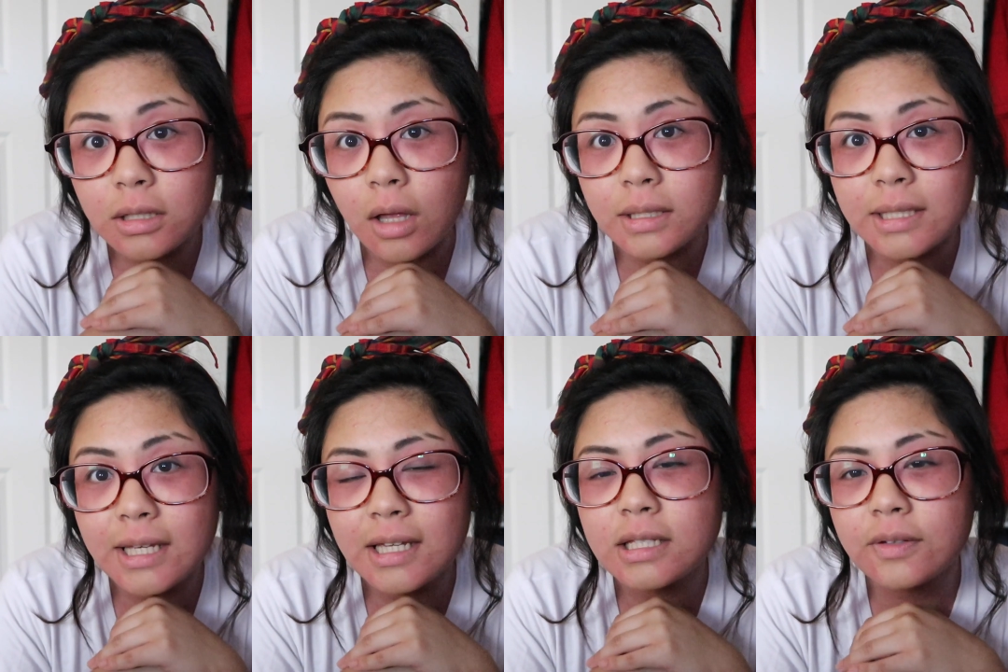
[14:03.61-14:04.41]
tea
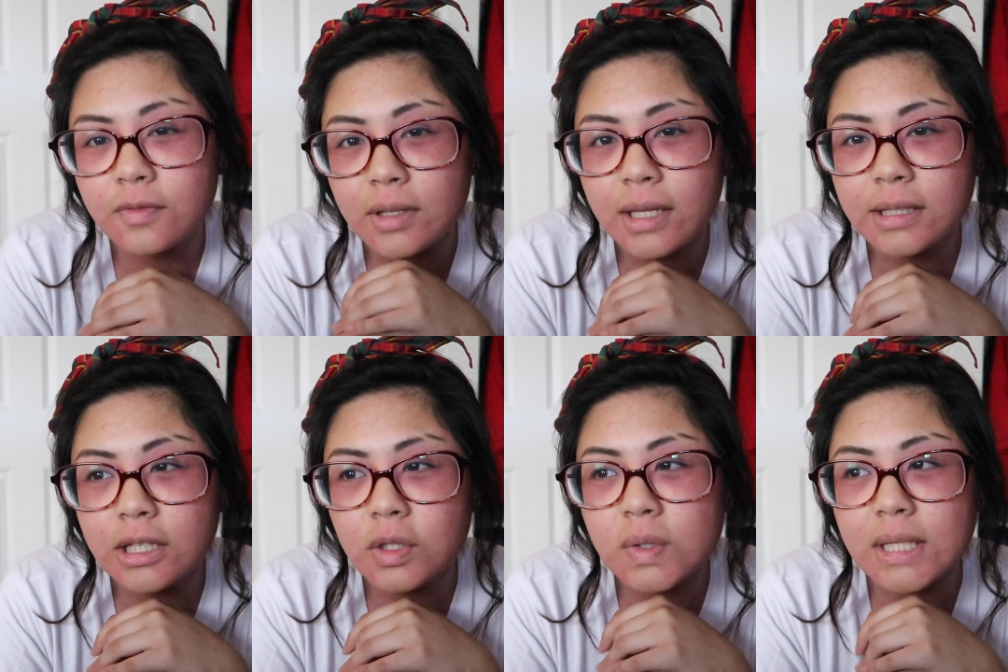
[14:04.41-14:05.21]
latte because I feel like they
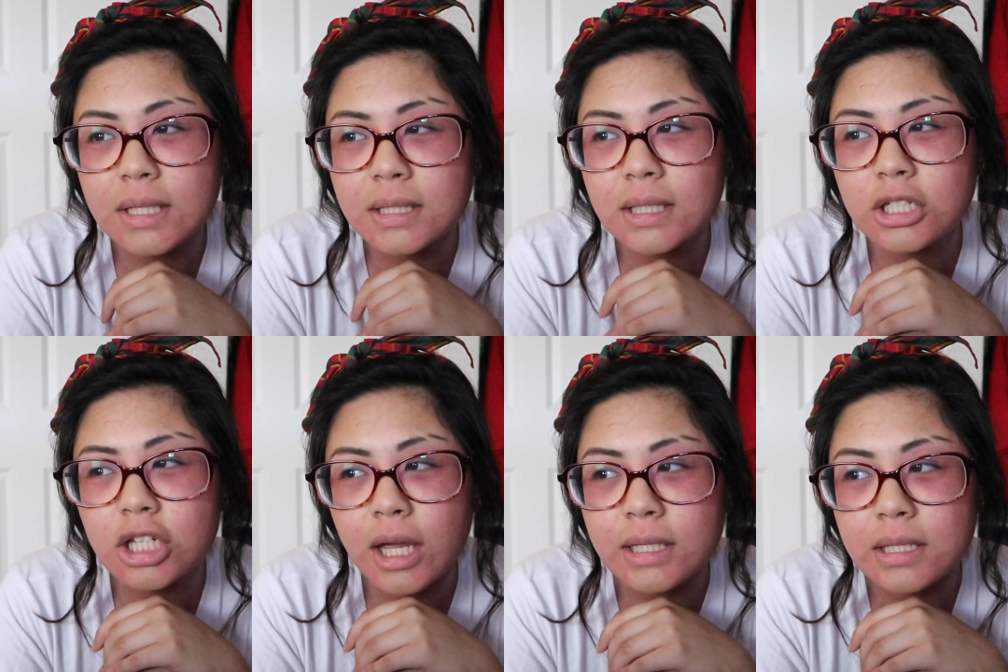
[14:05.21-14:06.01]
use instant
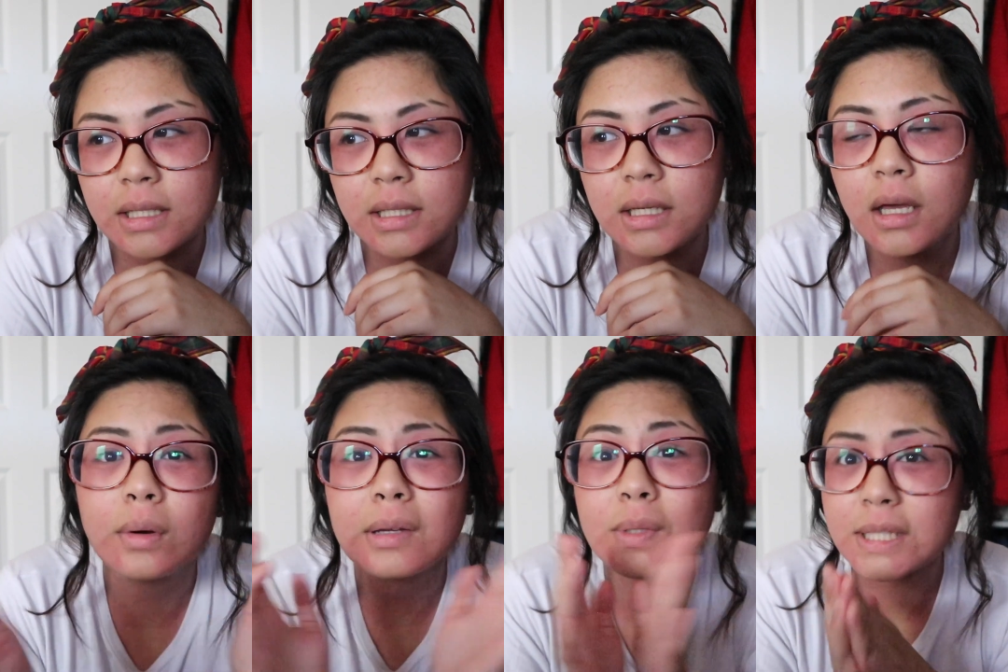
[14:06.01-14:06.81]
chai tea,
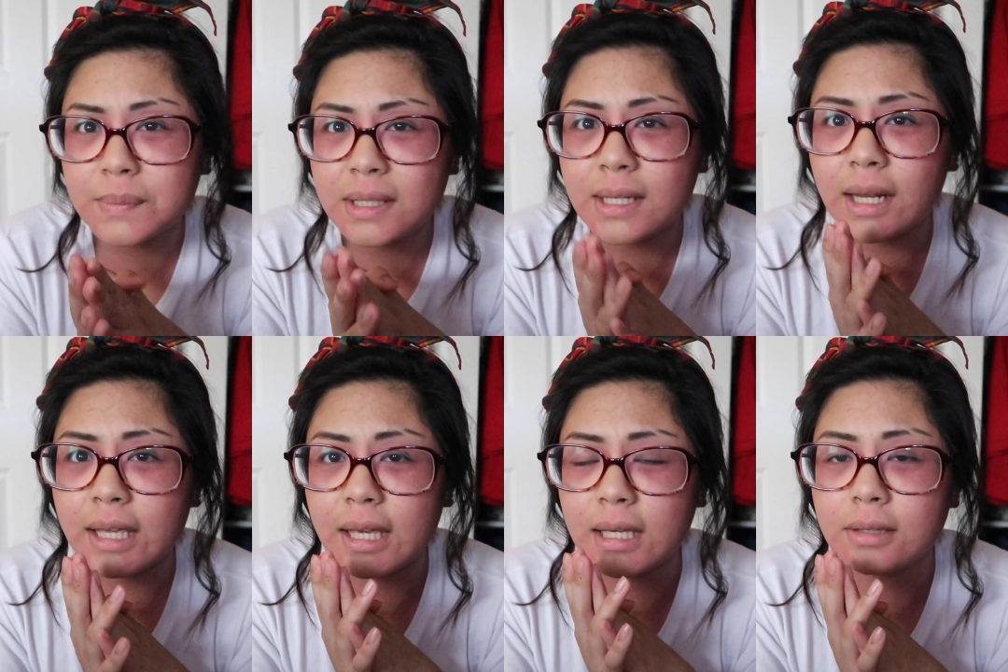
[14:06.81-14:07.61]
or it was something that
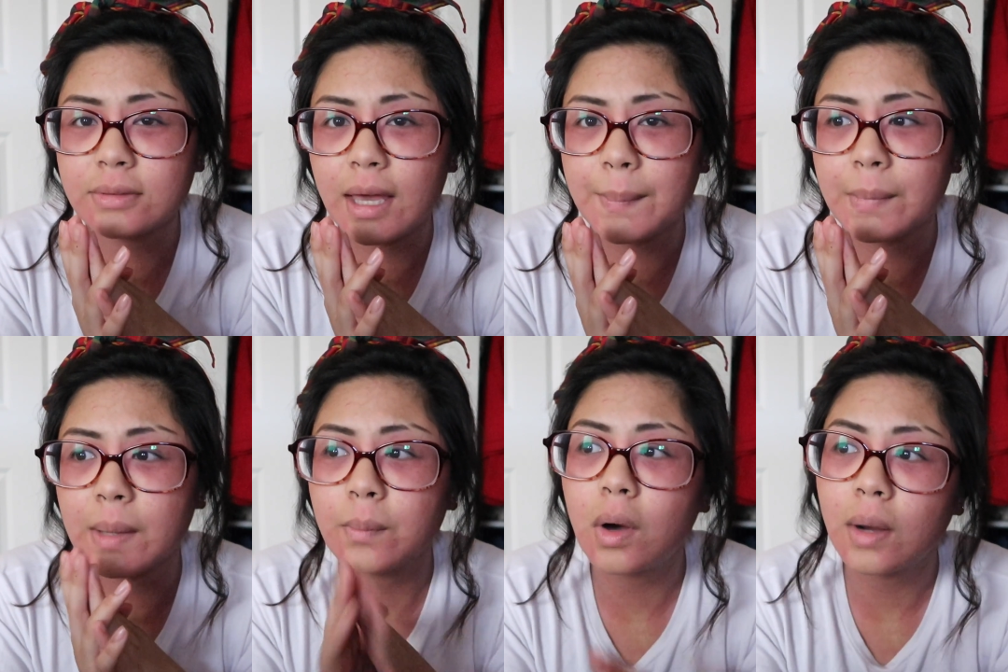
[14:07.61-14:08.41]
I ate that
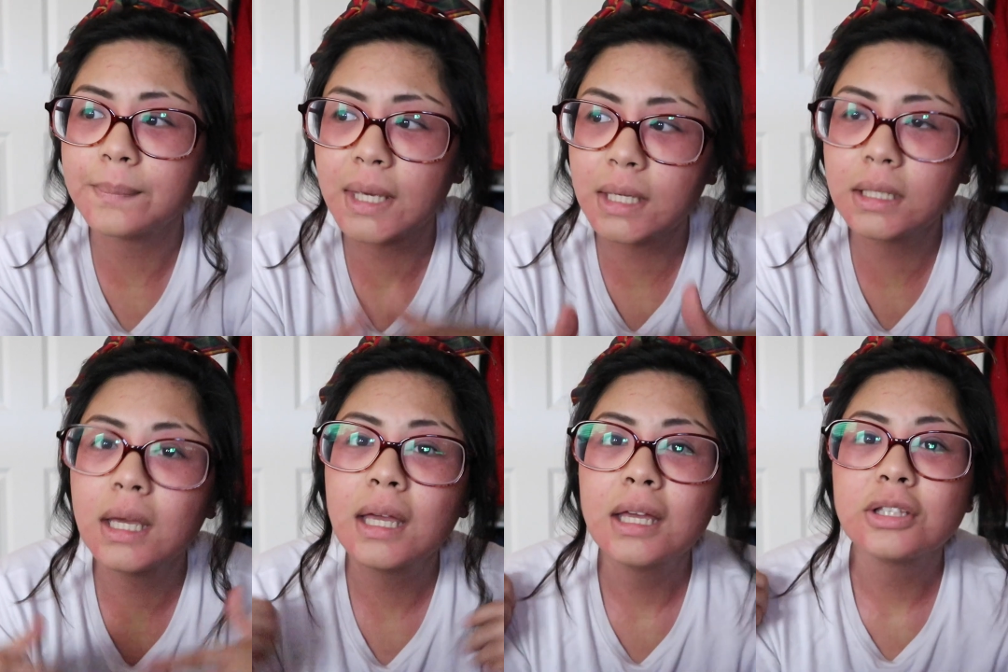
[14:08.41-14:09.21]
my mom made,
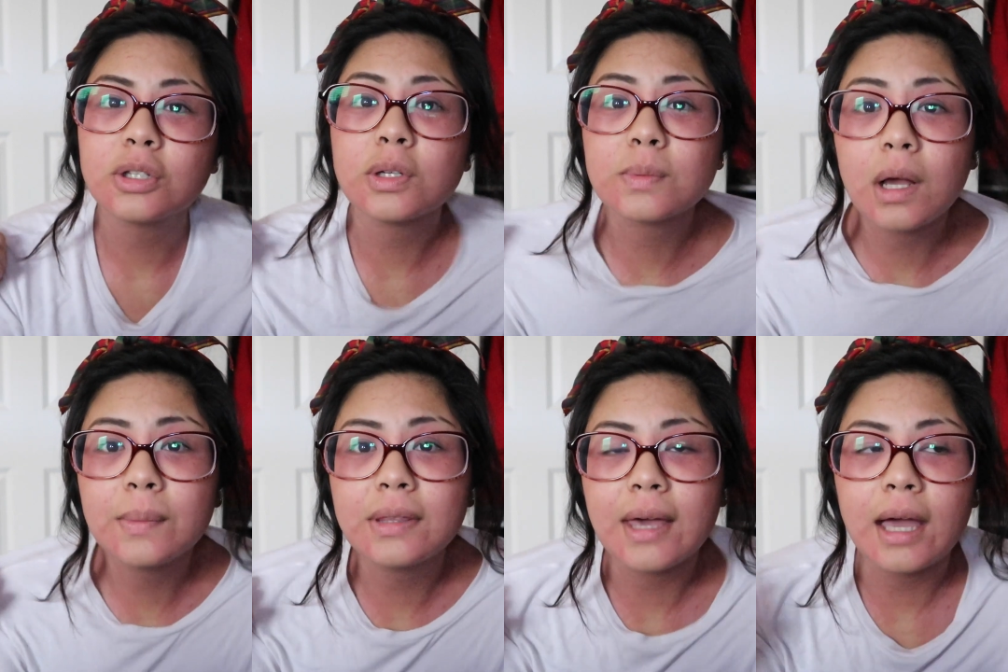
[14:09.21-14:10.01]
so it's
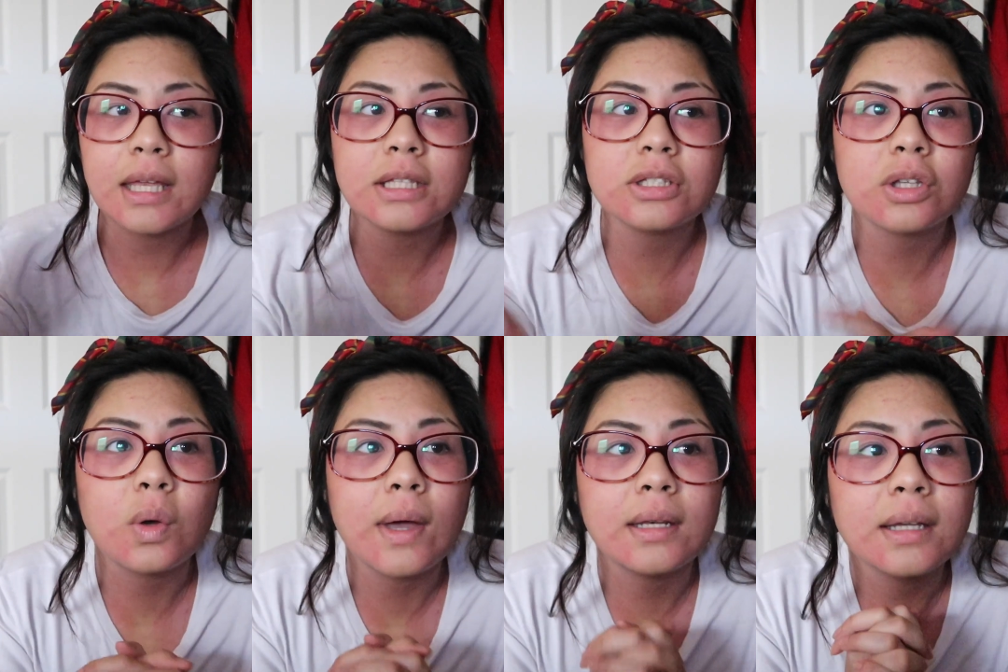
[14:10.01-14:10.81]
probably that. And
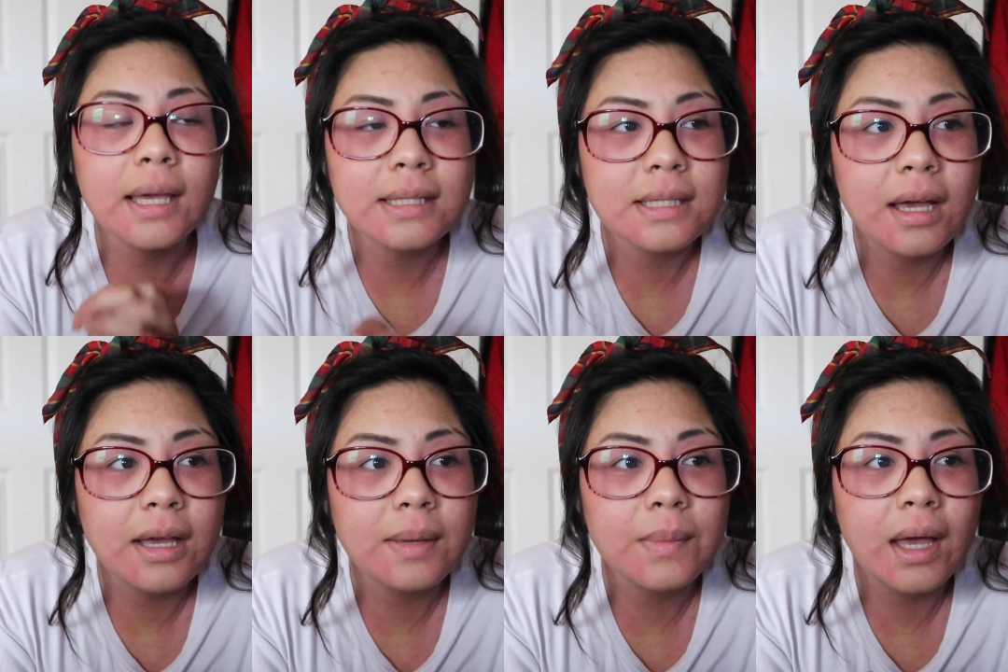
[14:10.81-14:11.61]
so at
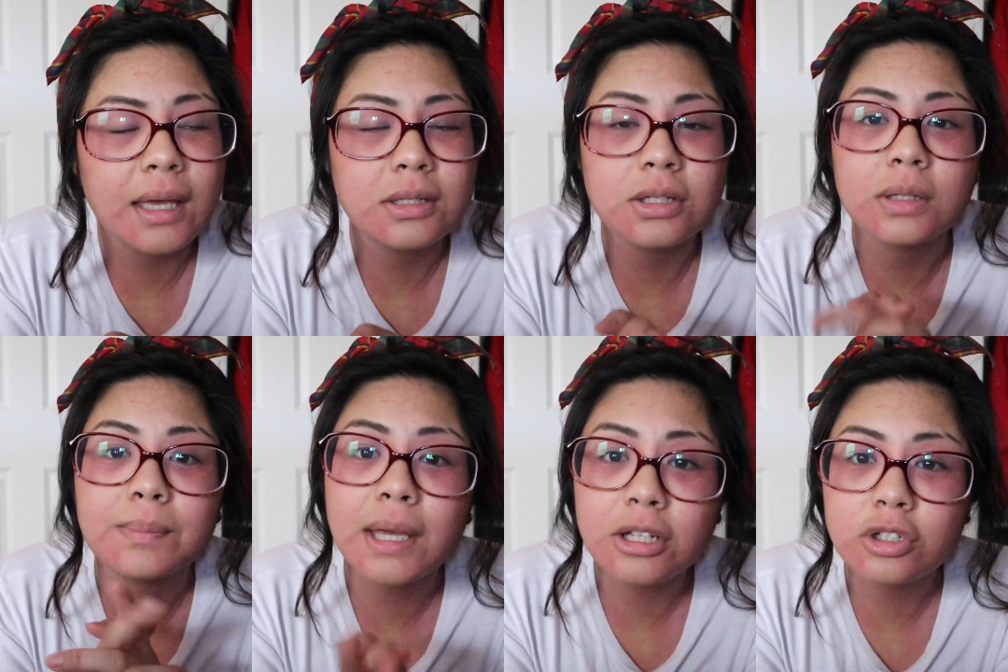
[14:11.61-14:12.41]
nighttime I took
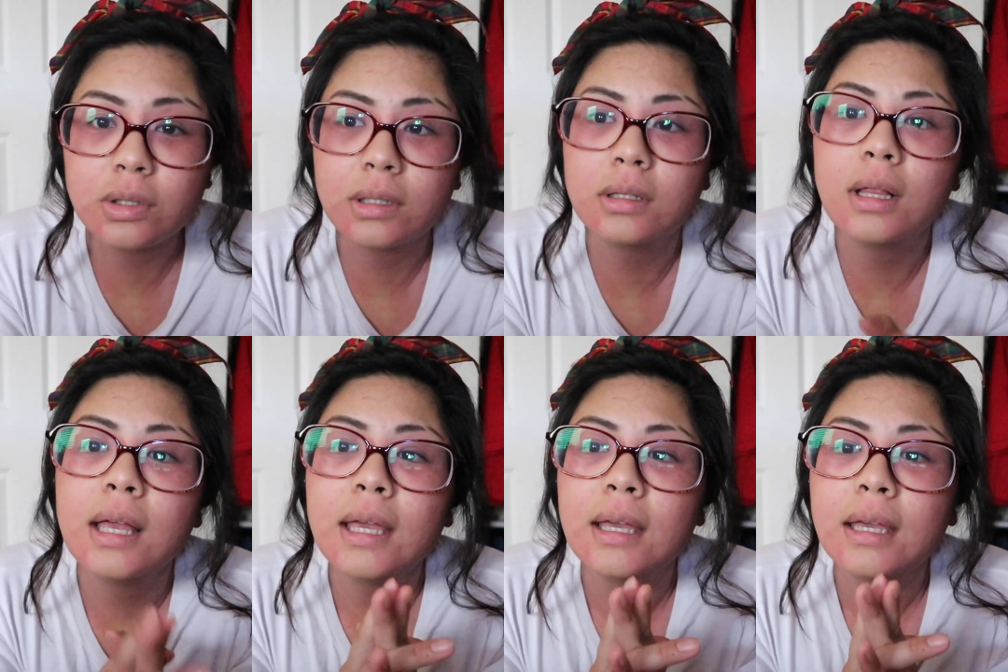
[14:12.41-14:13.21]
Benadryl